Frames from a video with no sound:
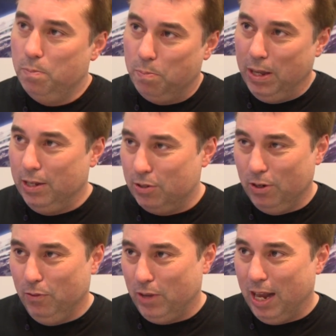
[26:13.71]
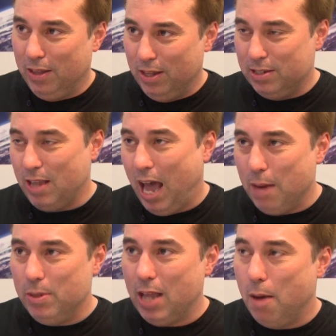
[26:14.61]
be sort of getting these
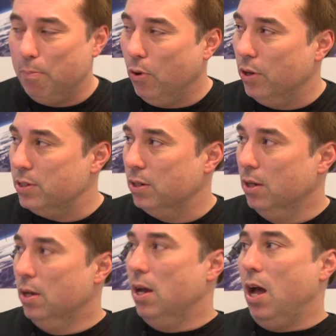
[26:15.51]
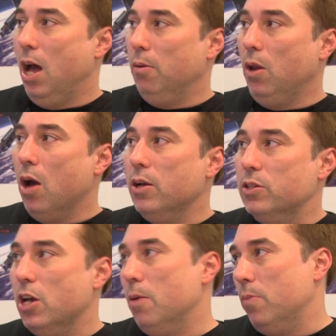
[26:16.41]
hand-me-down ports. Longer
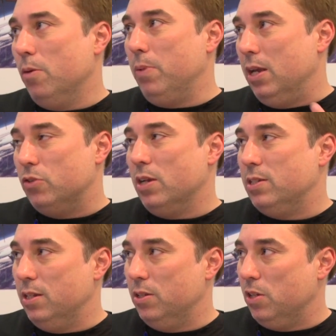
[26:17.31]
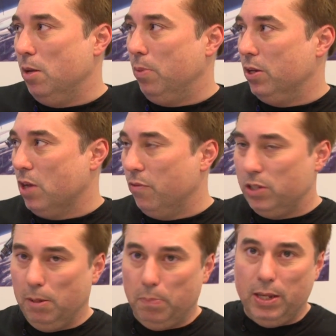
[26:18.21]
term, it'll be interesting to see, because
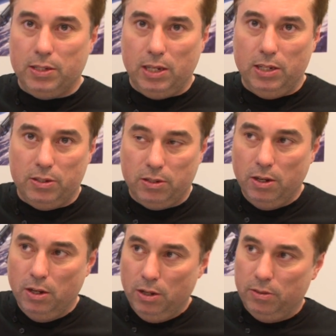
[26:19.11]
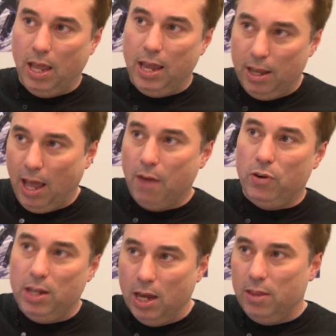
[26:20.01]
obviously PCs,
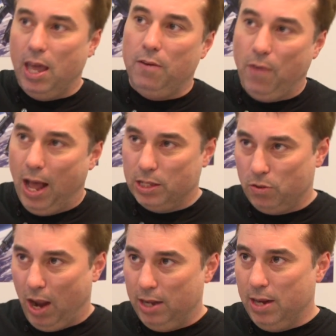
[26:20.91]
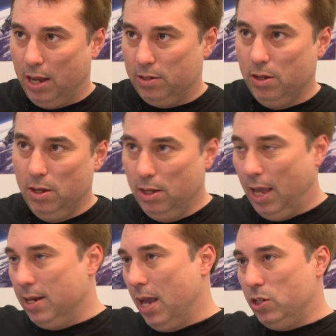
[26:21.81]
every year they advance, right?
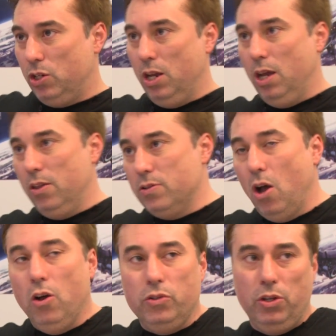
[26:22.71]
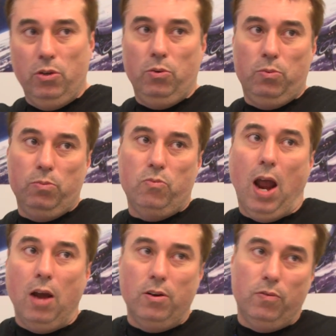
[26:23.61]
Next year, there's a whole new
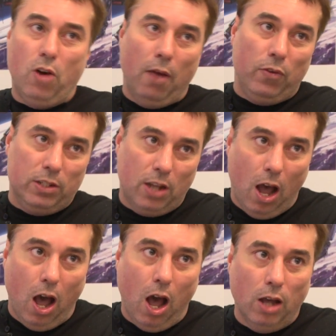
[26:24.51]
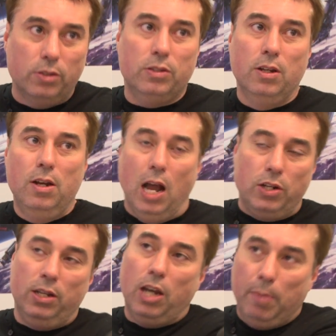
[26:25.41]
round of graphics cards.
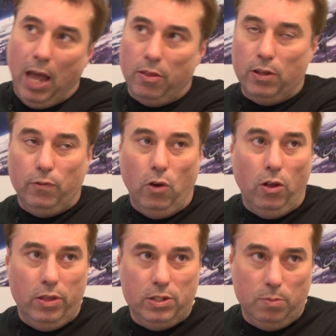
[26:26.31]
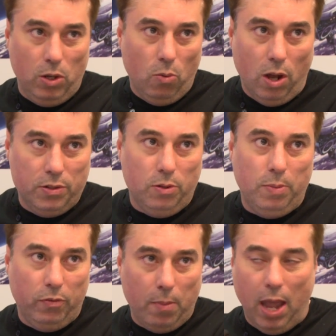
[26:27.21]
Actually, coming out this fall, there's some new ones that will
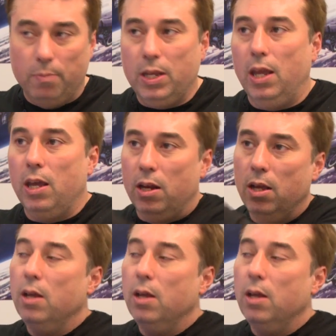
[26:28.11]
be from AMD,